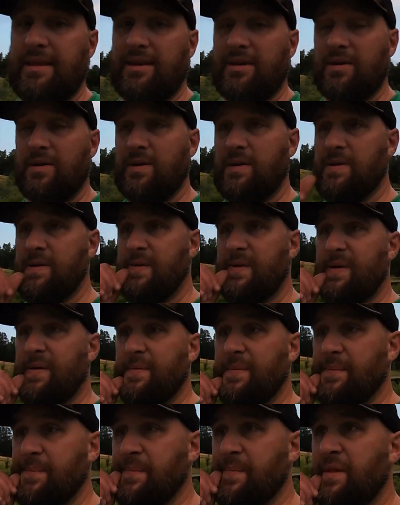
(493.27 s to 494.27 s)
They're
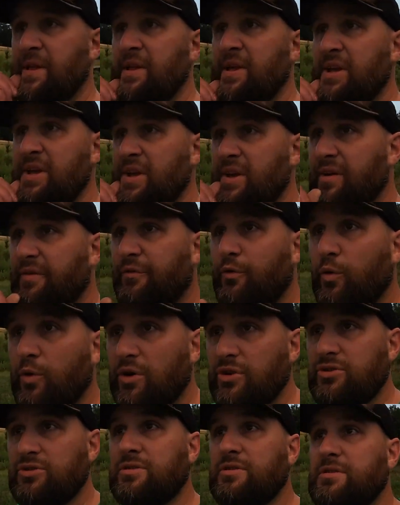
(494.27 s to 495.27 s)

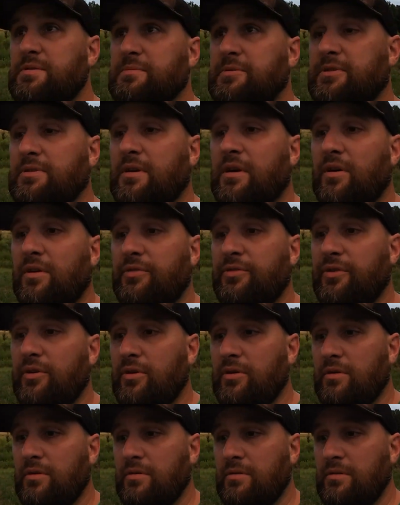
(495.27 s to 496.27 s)
foragers, but they're
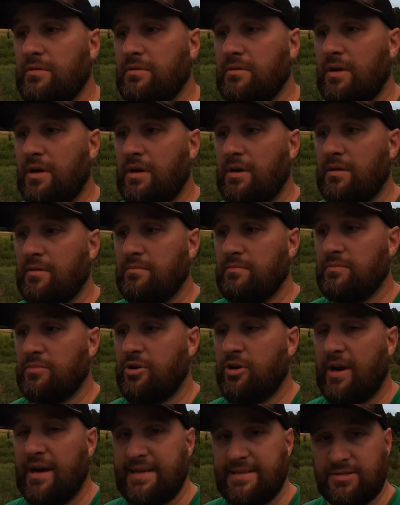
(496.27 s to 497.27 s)
also
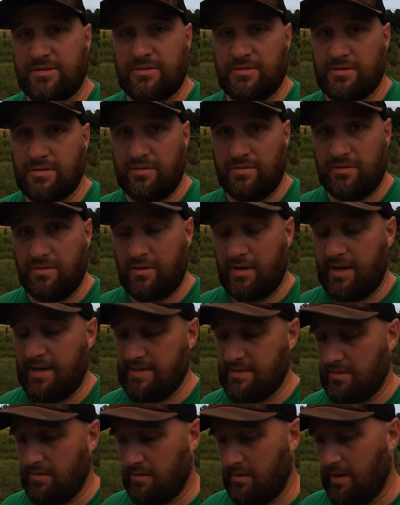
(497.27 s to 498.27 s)
grazers, so they'll
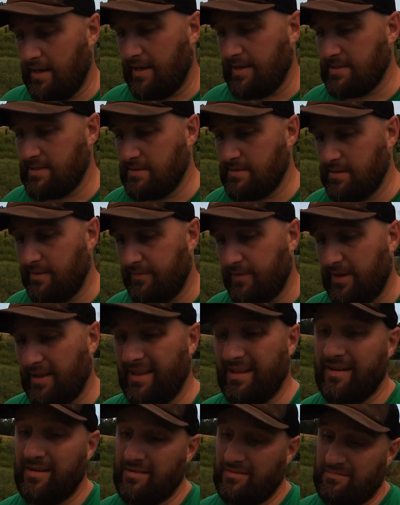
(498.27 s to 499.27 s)
graze on grass and stuff like
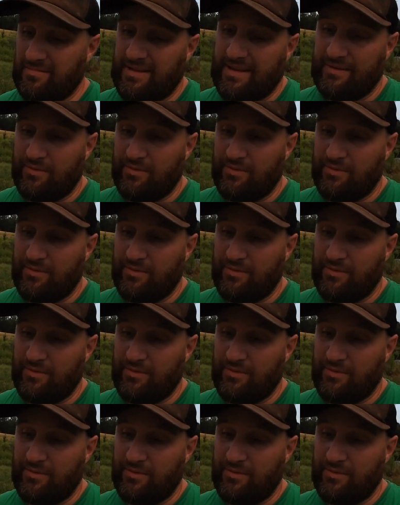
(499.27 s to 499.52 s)
that.